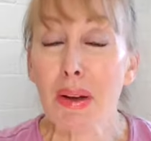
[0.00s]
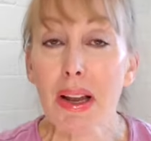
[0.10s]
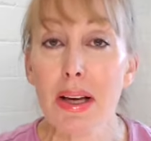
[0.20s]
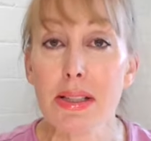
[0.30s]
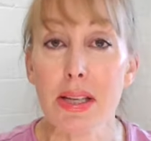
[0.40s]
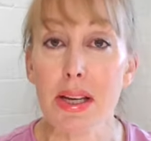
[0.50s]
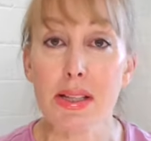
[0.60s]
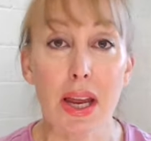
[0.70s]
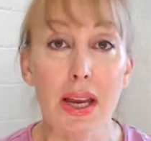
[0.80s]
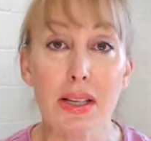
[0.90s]
Pilates,
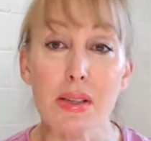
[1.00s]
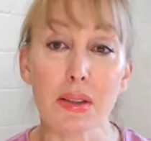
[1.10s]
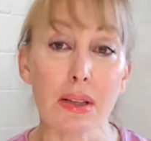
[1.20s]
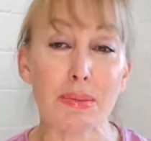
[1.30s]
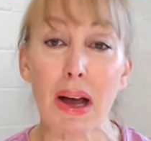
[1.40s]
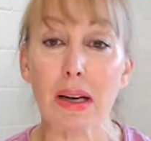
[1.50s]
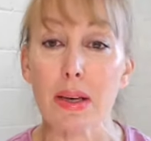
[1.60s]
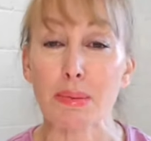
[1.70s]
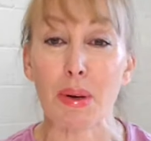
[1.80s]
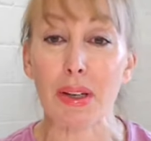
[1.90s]
it's all about
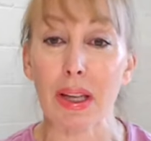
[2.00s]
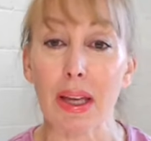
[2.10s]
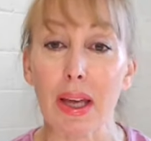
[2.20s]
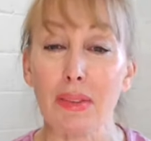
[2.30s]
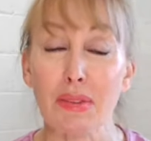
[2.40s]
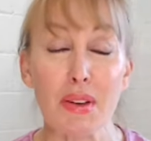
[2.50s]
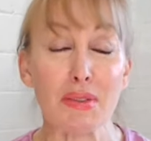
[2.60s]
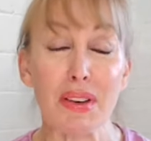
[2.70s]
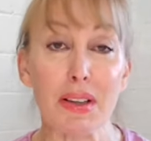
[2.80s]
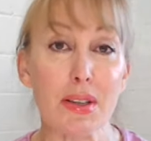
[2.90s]
your body. If you
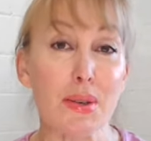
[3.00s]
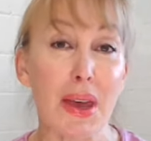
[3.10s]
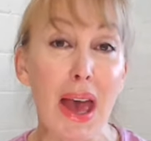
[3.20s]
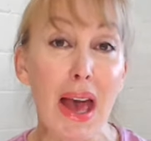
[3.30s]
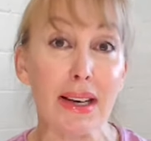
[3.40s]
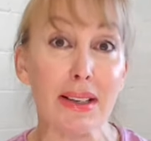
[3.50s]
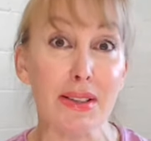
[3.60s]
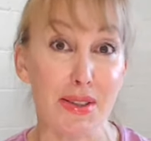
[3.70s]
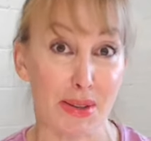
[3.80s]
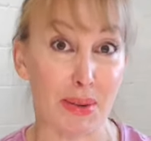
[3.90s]
feel you can
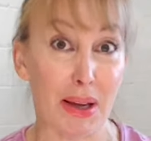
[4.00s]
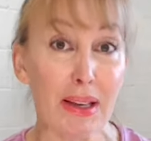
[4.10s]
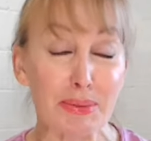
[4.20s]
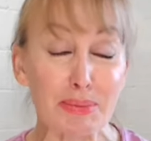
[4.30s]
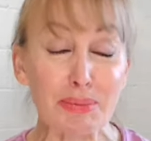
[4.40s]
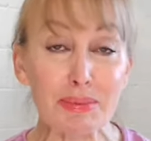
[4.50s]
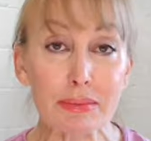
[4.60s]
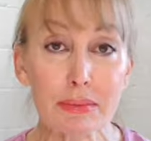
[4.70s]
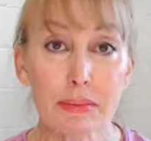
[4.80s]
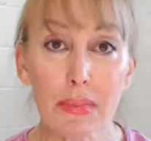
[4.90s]
do it,
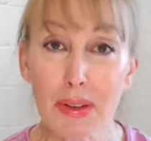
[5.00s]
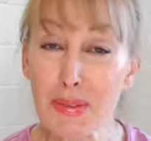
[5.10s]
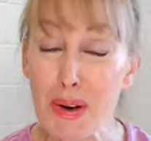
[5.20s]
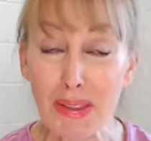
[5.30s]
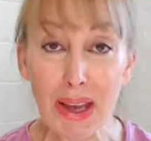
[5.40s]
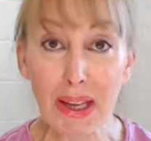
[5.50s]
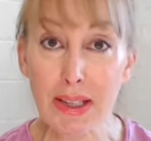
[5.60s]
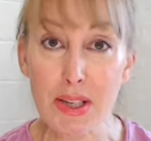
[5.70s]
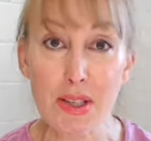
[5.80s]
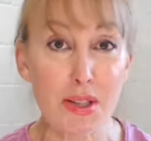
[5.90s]
you've got the
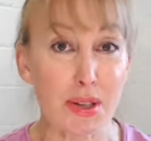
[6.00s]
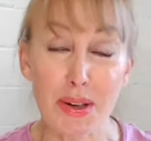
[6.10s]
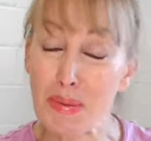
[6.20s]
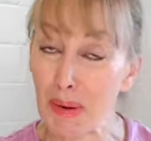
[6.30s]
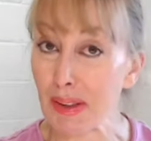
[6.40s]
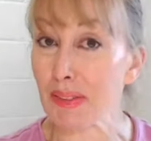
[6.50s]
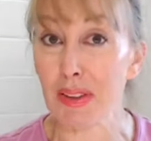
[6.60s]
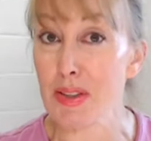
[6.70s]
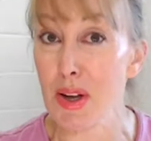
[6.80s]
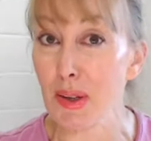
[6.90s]
energy to do it and your body
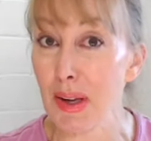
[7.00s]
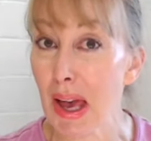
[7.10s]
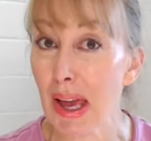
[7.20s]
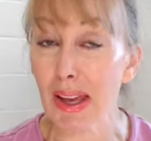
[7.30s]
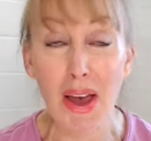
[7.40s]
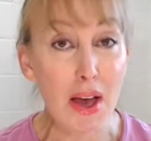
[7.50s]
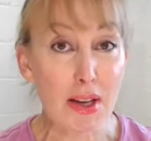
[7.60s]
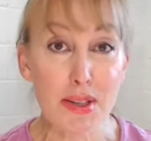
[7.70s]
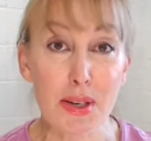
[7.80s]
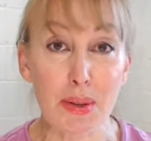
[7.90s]
feels okay,
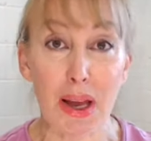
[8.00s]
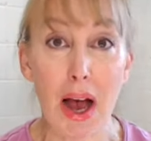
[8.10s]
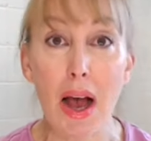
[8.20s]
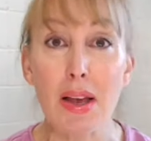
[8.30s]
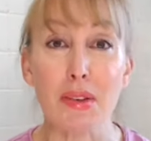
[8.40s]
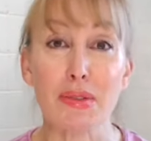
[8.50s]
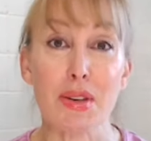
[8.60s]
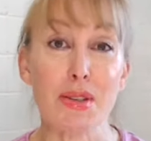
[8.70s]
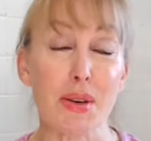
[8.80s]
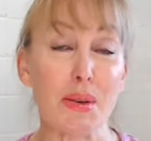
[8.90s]
do it. I
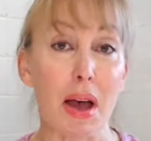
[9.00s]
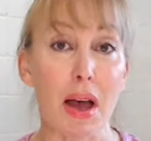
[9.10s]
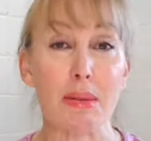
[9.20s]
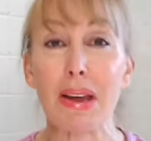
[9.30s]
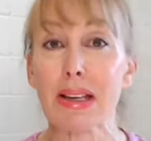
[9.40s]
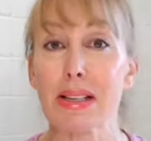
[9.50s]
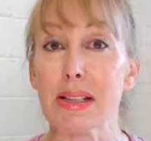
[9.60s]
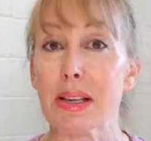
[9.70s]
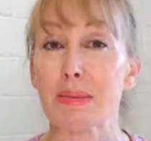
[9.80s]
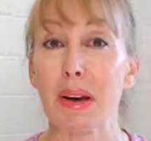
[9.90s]
often do
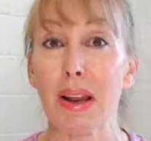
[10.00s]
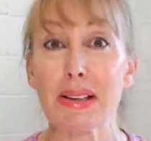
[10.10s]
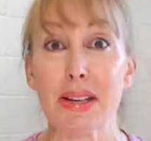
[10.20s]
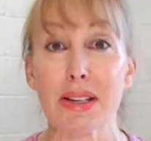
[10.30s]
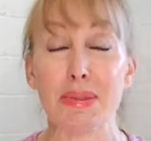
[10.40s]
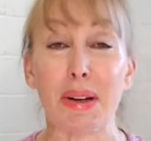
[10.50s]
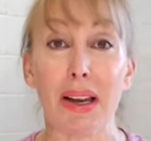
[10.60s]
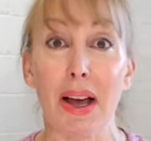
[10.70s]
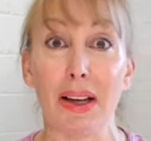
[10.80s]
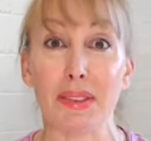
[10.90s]
mixes, and when I teach my
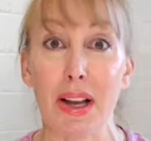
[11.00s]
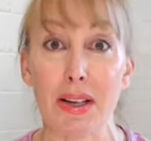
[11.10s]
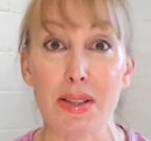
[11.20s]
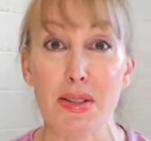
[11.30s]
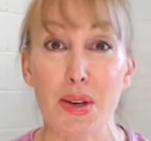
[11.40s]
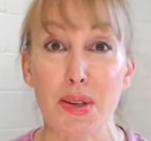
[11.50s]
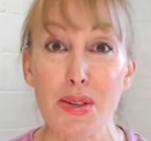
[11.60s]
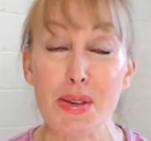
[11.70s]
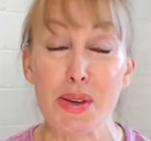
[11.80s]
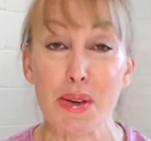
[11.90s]
live classes on
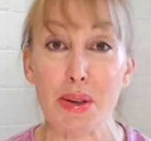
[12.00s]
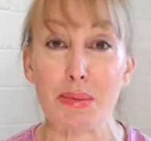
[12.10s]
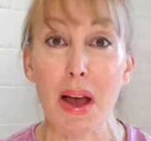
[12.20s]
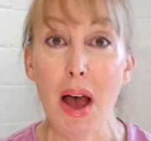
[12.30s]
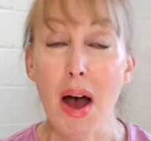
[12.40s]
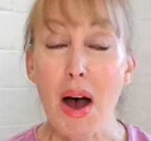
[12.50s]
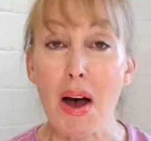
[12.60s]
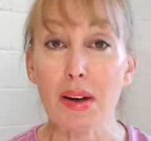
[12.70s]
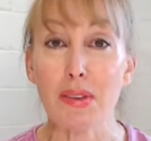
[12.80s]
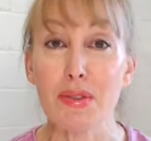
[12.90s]
Zoom,
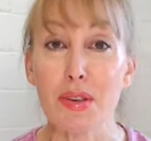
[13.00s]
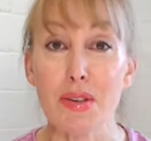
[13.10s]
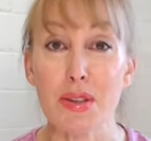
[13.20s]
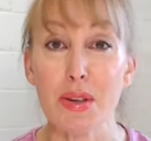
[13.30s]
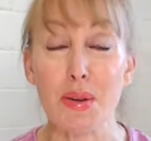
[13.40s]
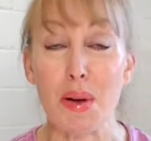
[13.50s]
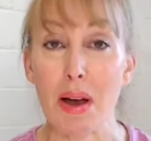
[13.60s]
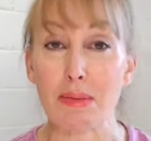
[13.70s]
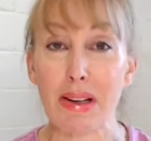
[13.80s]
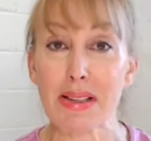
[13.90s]
I'll often do
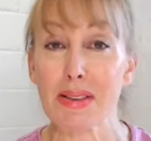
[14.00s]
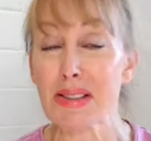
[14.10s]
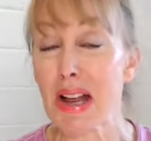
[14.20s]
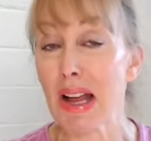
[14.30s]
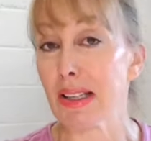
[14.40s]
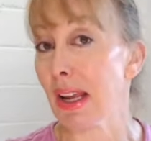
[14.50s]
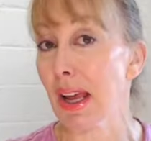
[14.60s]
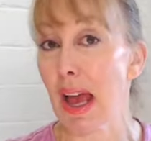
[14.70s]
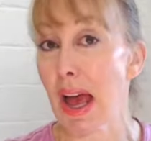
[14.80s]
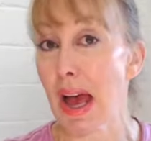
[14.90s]
a mix of
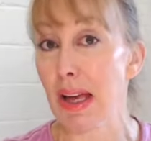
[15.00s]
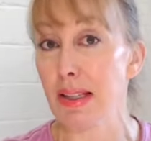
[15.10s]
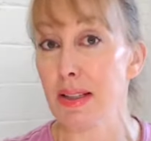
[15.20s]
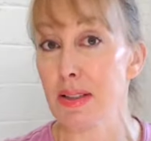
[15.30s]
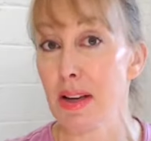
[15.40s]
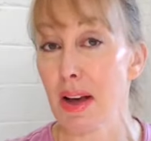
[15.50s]
standing and